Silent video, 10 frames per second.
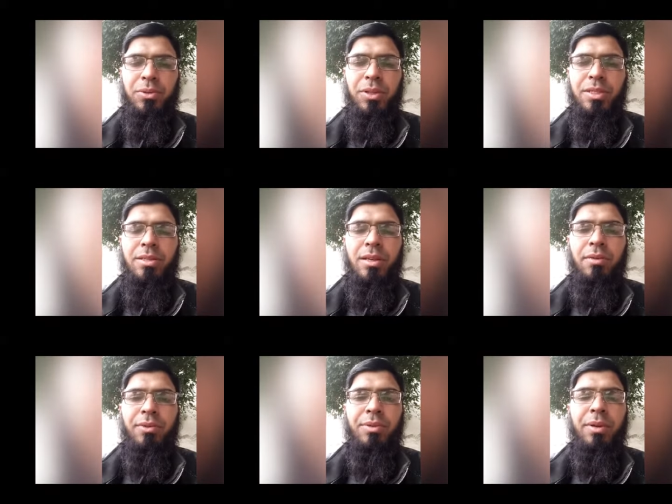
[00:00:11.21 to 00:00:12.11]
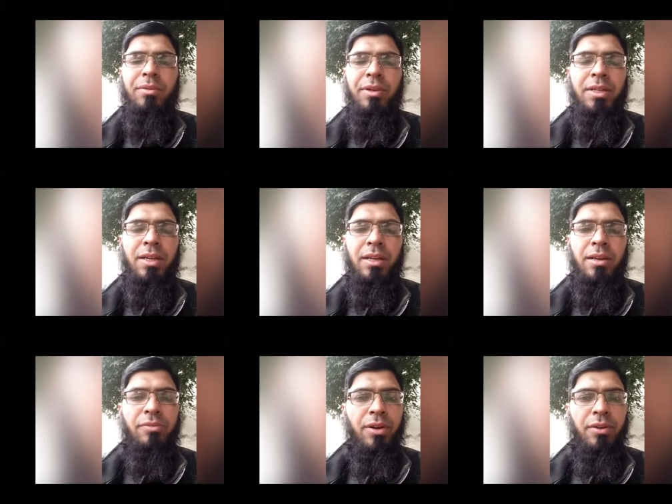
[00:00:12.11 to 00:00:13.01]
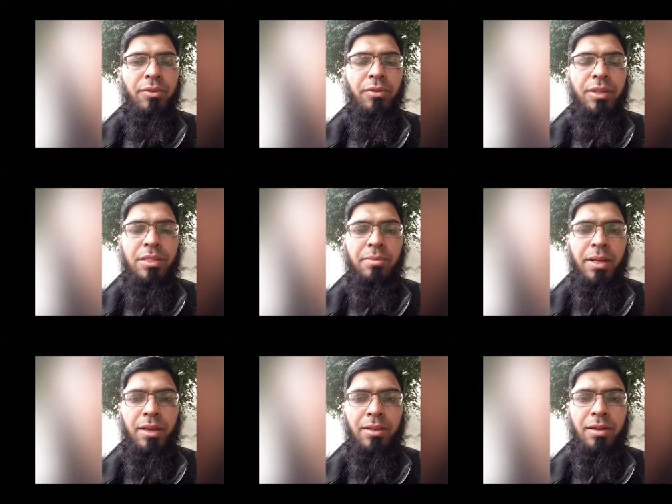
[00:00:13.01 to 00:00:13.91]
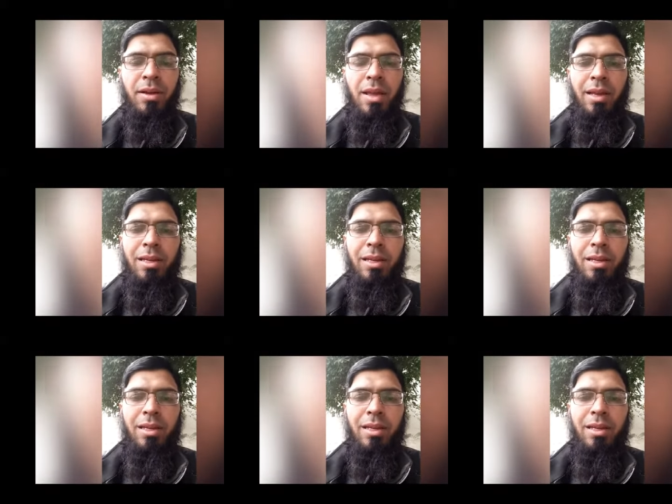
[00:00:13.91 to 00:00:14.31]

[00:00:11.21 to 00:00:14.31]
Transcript: So this is Khawar Shabbir once again in front of you with some another